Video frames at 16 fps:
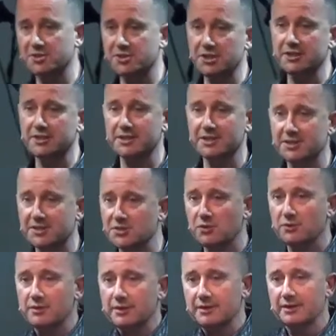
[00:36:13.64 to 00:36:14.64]
she's
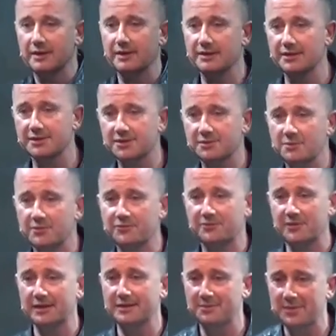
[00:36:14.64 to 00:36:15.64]
stolen uh, some of
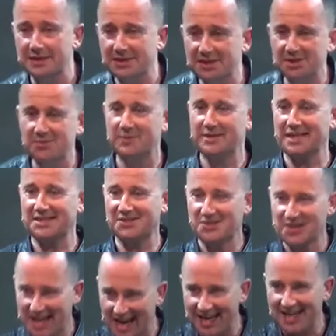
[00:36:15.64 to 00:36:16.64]
the message, but that's
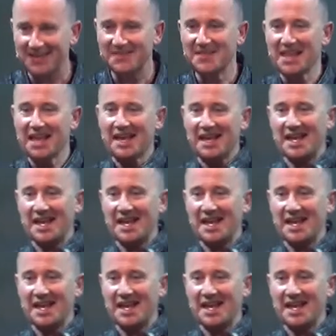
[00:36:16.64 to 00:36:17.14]
okay because